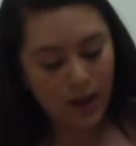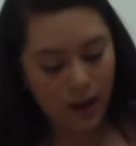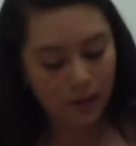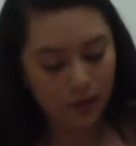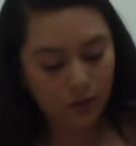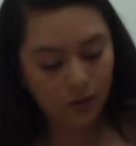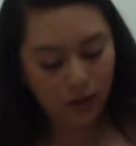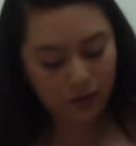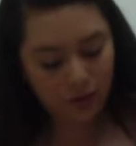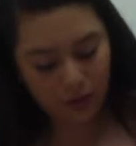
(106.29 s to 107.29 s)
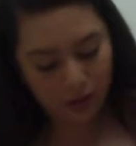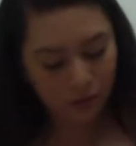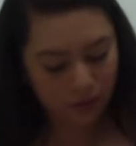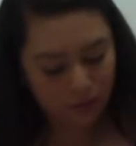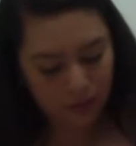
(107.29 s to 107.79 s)
And then this criterion
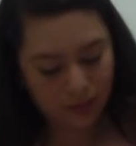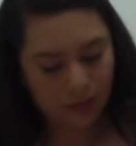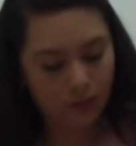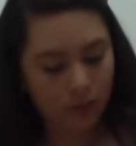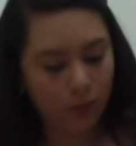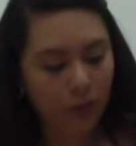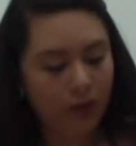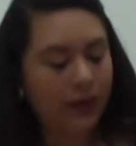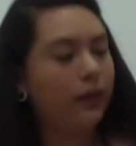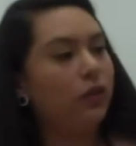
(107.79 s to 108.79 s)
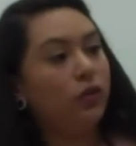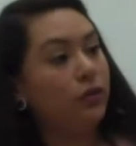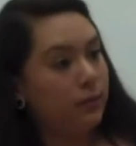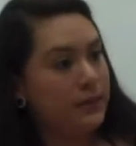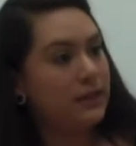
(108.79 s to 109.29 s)
reference is broken down into
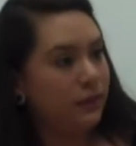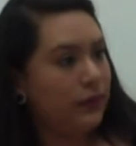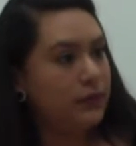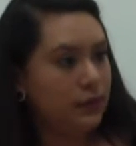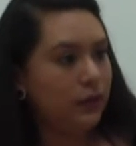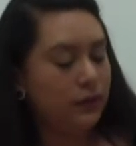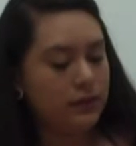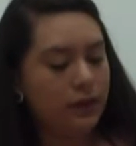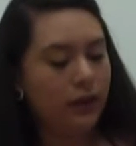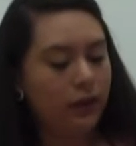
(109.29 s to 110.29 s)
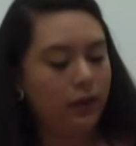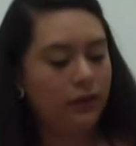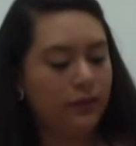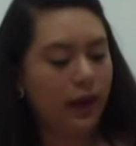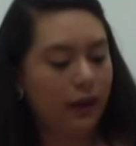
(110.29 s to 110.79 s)
specific skills that
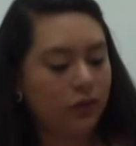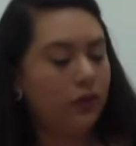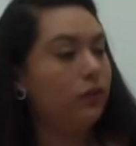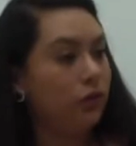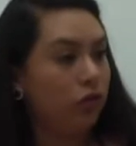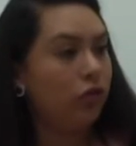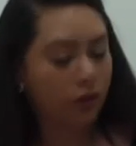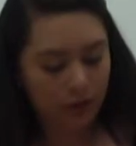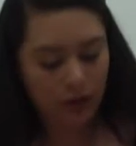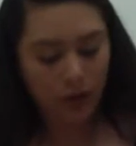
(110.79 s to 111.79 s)
is actually the students should already